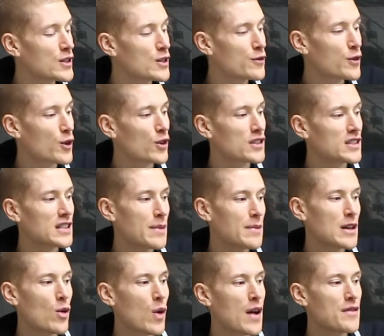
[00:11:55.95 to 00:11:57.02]
you've got
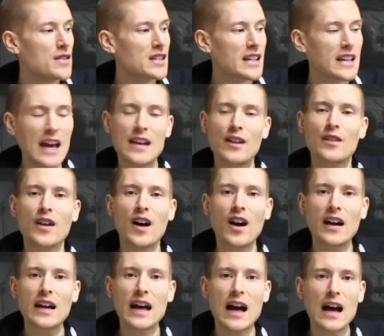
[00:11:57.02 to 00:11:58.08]
semi-quavers again on the
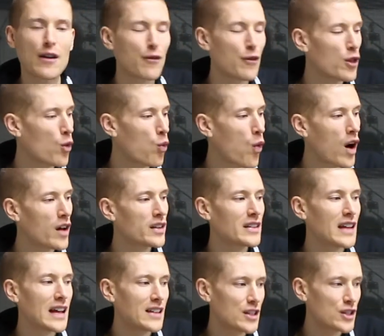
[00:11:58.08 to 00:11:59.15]
hi-hat for the
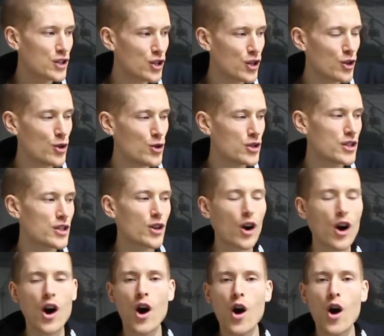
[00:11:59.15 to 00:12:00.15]
1 and the 2. So you got